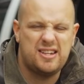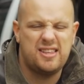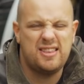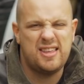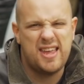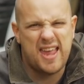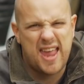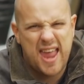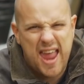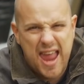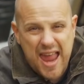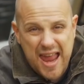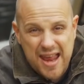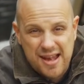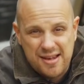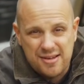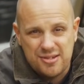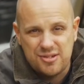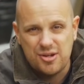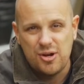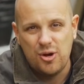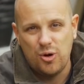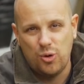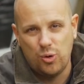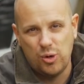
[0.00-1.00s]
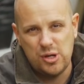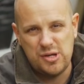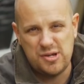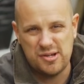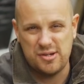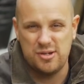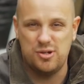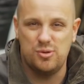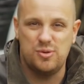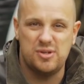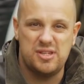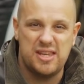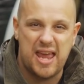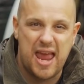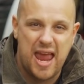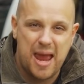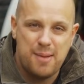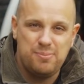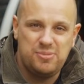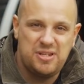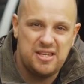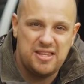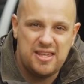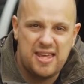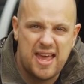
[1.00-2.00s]
At the end, all you got to do is
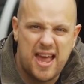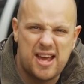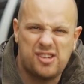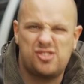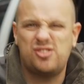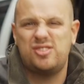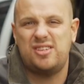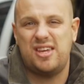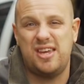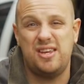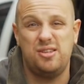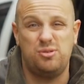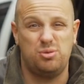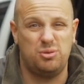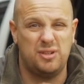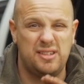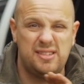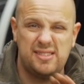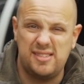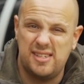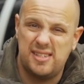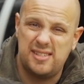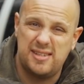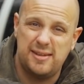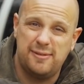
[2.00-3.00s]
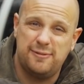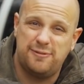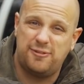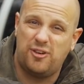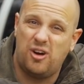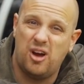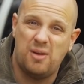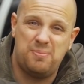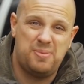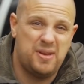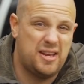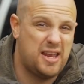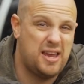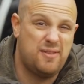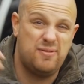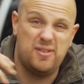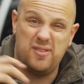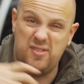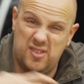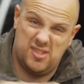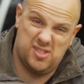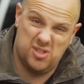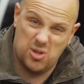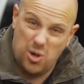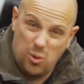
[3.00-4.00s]
empty the ashes into an existing fire pit, even
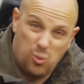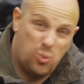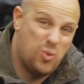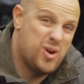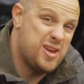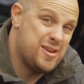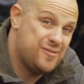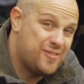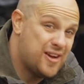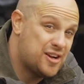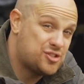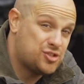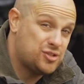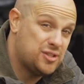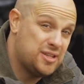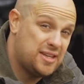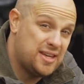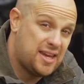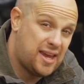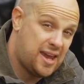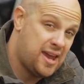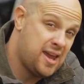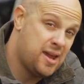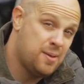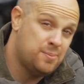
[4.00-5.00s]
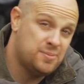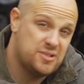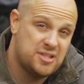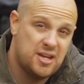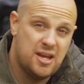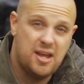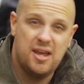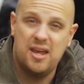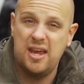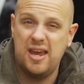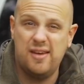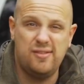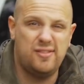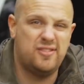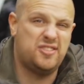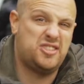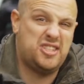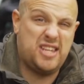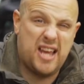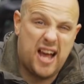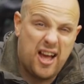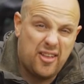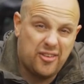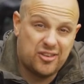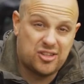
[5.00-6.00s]
if it's not where you've actually camped, even if it's
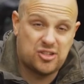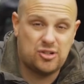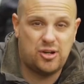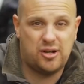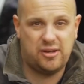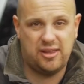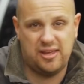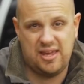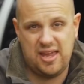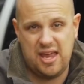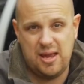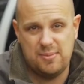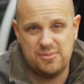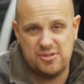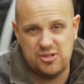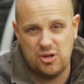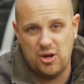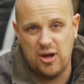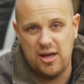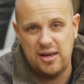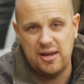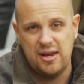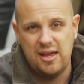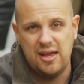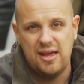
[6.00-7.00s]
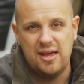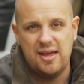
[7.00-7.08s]
the other side of the campsite.